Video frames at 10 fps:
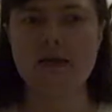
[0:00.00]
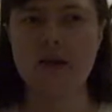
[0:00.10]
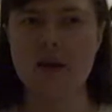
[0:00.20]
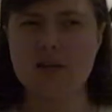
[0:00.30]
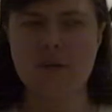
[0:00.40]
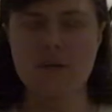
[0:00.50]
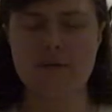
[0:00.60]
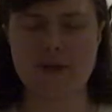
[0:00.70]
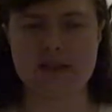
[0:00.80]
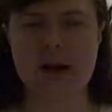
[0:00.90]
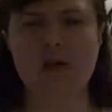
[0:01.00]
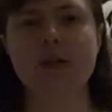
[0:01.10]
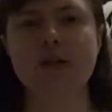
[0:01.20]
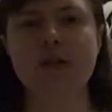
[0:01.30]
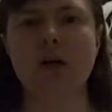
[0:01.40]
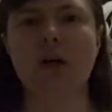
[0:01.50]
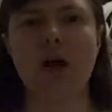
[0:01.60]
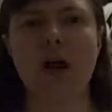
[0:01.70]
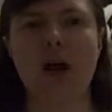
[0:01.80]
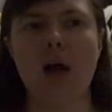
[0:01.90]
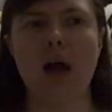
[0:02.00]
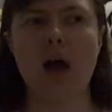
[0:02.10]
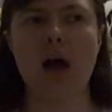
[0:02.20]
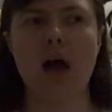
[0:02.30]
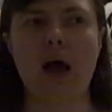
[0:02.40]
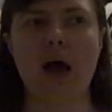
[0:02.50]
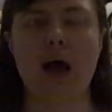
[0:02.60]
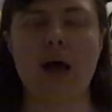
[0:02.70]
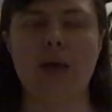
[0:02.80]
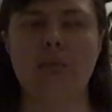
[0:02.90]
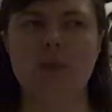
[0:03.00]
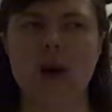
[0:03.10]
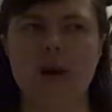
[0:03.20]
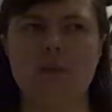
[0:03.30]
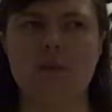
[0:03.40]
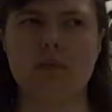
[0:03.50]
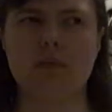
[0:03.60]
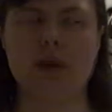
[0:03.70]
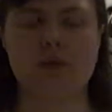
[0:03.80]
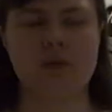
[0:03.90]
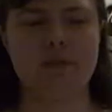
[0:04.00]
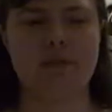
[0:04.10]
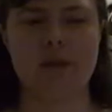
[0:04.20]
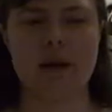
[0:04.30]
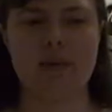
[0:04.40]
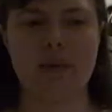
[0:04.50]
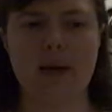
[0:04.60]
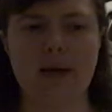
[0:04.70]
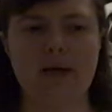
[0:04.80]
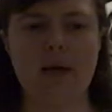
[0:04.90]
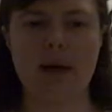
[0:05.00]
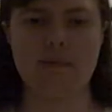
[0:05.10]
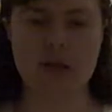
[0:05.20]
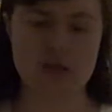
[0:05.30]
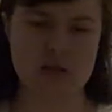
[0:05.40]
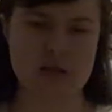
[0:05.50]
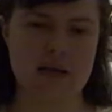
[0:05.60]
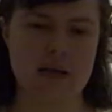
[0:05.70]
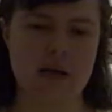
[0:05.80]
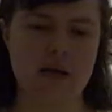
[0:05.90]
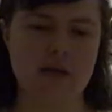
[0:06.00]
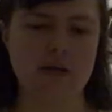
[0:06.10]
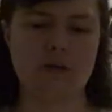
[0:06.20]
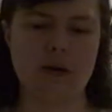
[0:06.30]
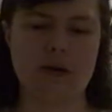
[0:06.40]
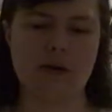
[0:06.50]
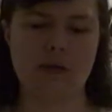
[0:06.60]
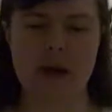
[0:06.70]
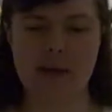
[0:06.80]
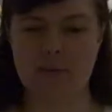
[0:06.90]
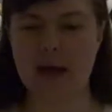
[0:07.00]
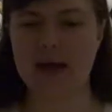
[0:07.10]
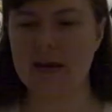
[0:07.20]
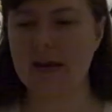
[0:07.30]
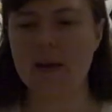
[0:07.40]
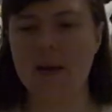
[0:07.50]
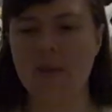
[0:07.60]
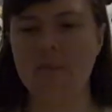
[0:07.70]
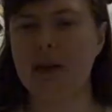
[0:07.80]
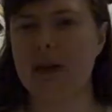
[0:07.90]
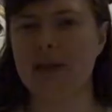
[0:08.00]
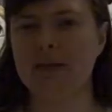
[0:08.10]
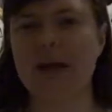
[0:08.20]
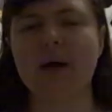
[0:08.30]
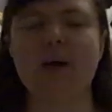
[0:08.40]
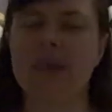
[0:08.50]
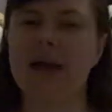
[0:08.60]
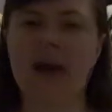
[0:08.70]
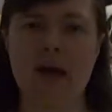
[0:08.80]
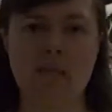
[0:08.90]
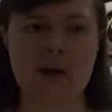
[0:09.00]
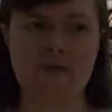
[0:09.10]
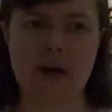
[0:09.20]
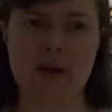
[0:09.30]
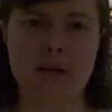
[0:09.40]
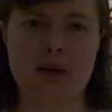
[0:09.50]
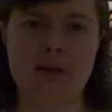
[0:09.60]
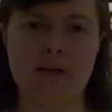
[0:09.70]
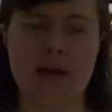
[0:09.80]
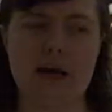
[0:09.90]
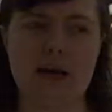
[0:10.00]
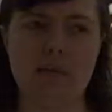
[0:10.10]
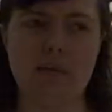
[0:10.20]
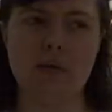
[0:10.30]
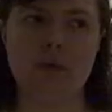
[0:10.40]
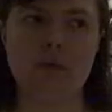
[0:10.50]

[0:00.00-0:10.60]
this cosplay for Sac Winter I'm not gonna do it for Fanime I mentioned it in another video that I might but now I think I have my Fanime lineup